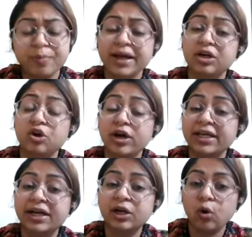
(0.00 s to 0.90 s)
you might not
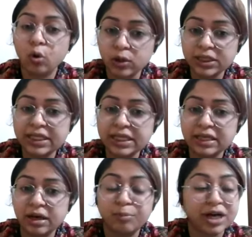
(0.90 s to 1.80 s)
get all
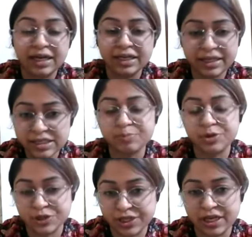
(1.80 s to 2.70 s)
the modalities
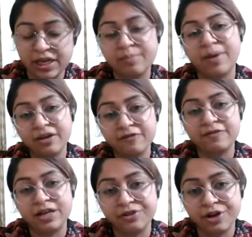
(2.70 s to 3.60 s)
per se. In my
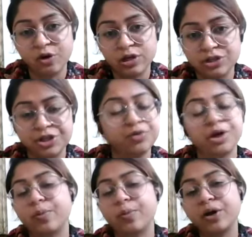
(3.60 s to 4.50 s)
field, radiology, you
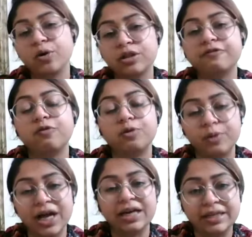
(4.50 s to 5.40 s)
require all the four
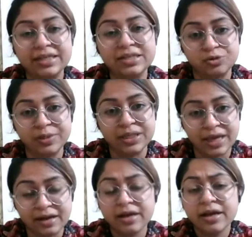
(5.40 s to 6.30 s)
modalities to be
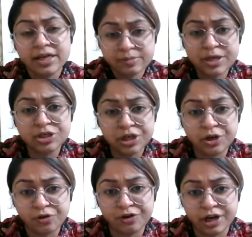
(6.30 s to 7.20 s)
there, especially in
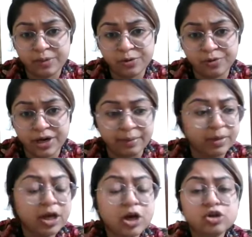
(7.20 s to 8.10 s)
your training program.
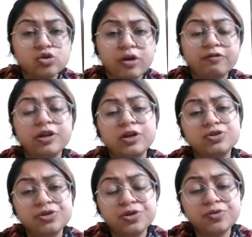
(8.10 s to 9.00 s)
So if the
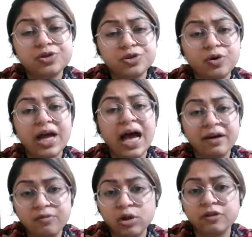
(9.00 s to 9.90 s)
institute does not
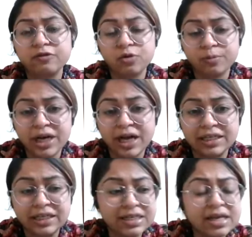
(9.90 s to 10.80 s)
have all the four
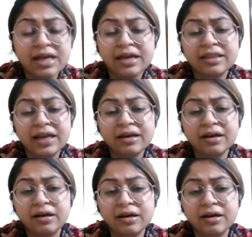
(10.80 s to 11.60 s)
modalities, then